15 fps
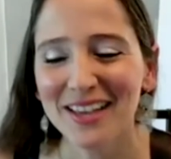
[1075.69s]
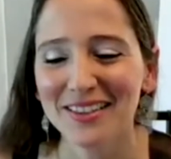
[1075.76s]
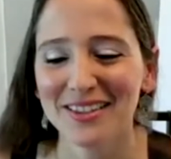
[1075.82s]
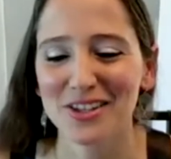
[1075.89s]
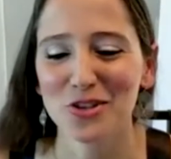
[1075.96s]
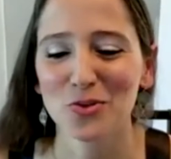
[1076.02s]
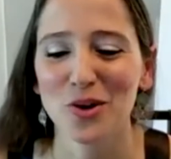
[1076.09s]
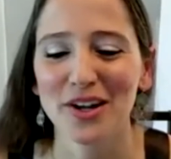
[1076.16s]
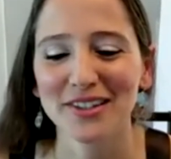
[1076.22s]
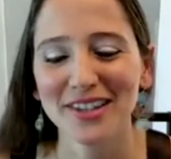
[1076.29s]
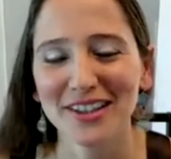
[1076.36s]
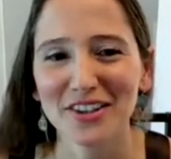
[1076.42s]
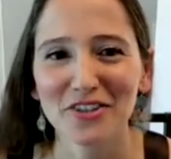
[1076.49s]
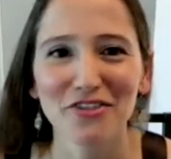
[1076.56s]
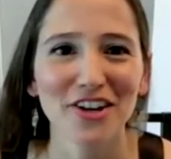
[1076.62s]
This is where I
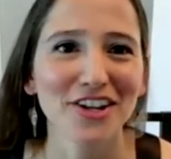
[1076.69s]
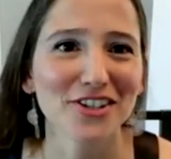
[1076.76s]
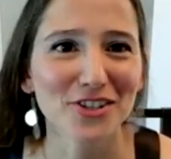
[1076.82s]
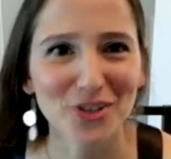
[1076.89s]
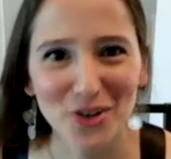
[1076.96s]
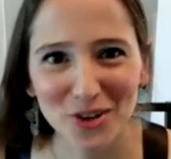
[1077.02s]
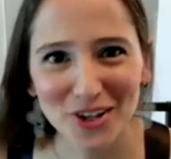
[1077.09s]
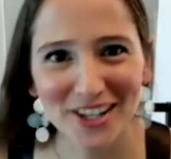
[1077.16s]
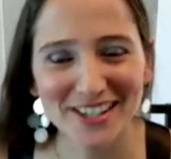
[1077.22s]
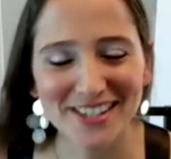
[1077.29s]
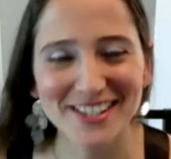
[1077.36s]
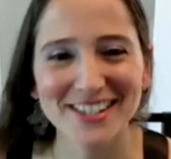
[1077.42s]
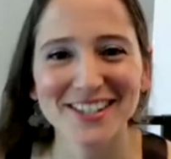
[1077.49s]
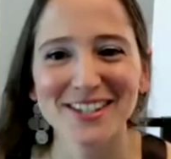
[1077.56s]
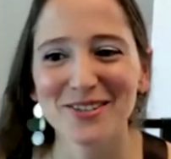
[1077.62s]
tell the funny stories.
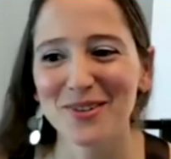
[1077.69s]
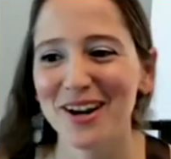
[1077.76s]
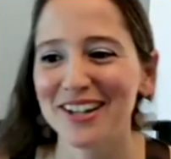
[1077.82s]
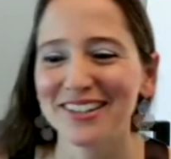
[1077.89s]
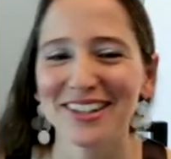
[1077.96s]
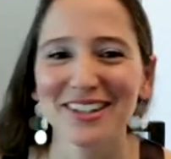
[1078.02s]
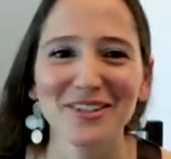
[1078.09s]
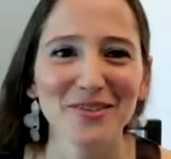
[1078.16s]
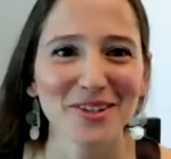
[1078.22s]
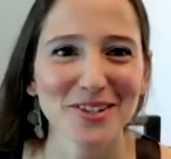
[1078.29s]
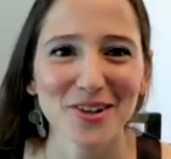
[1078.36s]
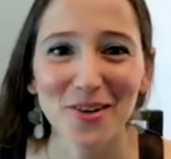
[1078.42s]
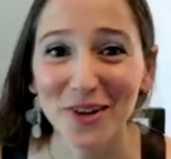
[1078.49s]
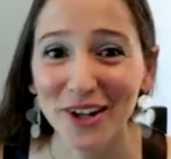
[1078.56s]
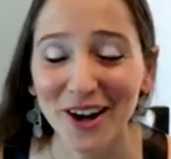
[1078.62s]
This is where I tell you what's
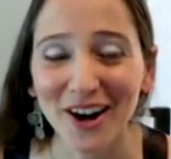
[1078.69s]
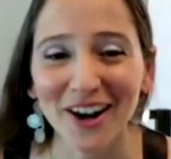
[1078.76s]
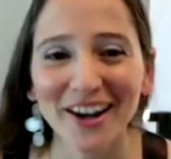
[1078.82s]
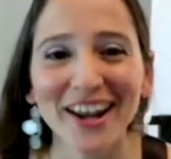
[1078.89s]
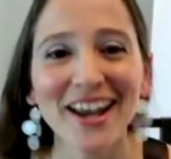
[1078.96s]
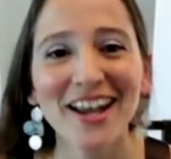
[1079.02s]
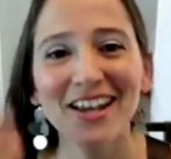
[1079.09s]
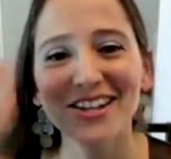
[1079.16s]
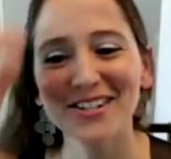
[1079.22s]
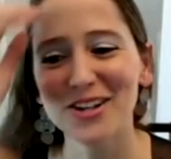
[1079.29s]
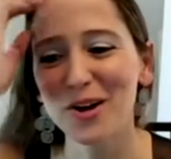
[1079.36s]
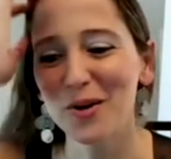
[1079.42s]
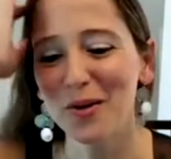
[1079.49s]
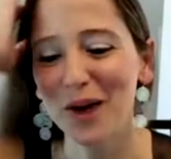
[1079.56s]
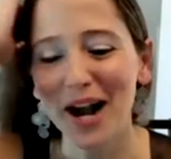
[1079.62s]
going on.
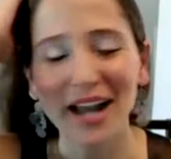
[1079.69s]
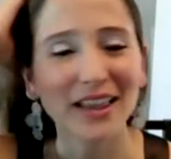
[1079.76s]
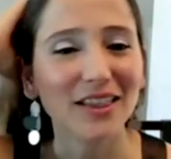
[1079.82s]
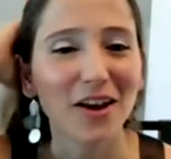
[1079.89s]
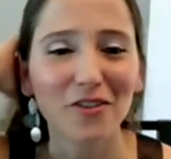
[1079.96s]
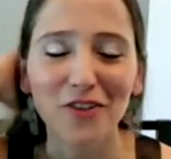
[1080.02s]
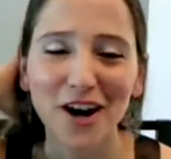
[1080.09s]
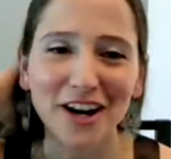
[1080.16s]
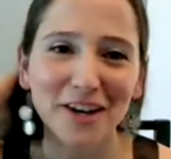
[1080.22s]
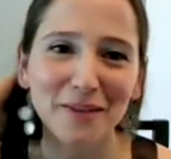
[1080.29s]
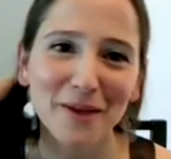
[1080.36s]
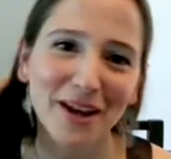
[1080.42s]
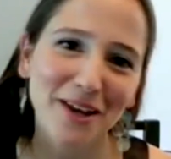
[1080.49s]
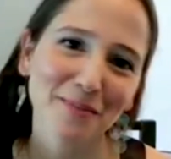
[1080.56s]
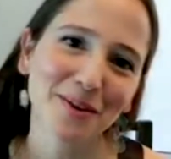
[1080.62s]
So I love writing
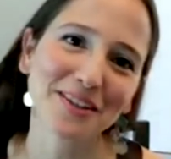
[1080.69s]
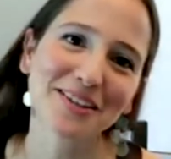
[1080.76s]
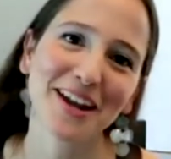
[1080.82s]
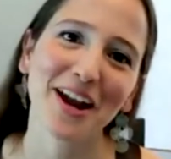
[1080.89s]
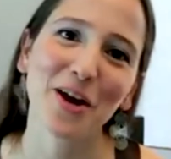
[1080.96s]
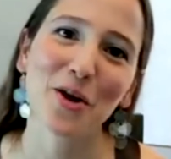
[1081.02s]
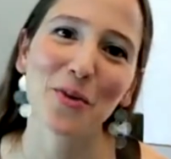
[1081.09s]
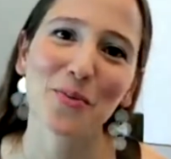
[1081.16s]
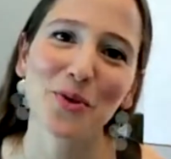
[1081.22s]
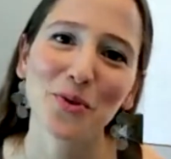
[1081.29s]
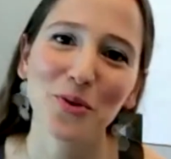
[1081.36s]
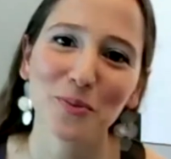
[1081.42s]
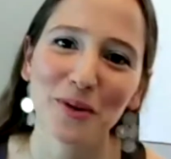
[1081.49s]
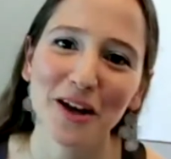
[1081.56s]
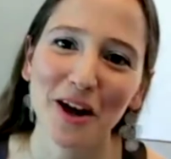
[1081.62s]
my emails, and I hope you
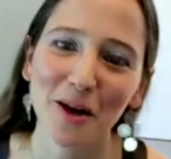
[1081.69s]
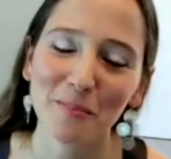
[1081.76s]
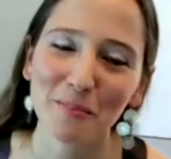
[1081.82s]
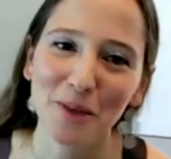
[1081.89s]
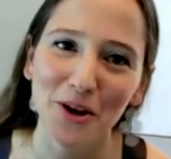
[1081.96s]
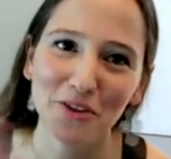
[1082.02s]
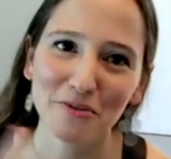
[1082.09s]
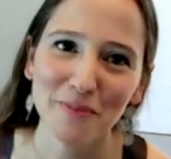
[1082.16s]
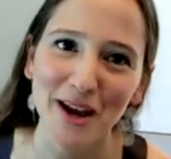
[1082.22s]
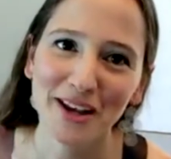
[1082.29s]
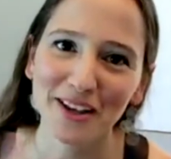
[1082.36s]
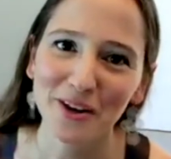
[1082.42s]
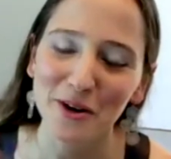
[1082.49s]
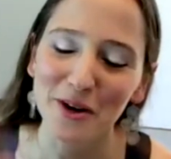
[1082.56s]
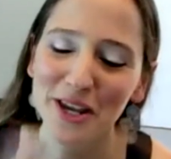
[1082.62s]
will become part of my
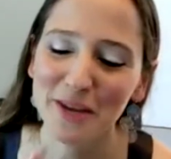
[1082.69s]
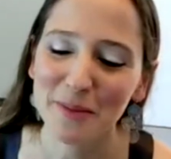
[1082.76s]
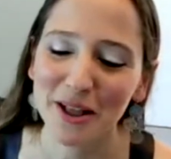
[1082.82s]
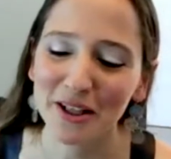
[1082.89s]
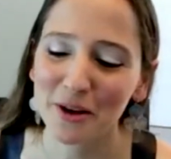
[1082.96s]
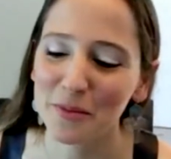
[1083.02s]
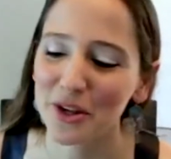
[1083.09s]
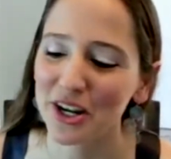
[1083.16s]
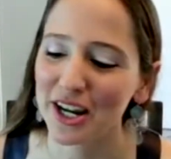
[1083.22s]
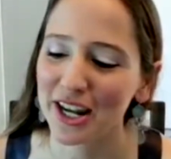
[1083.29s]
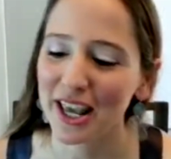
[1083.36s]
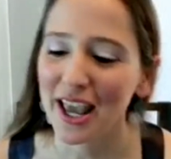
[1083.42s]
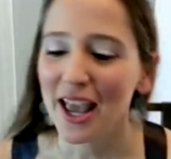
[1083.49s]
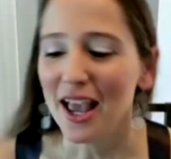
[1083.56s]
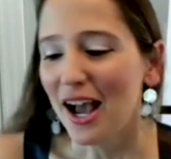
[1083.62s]
little email community.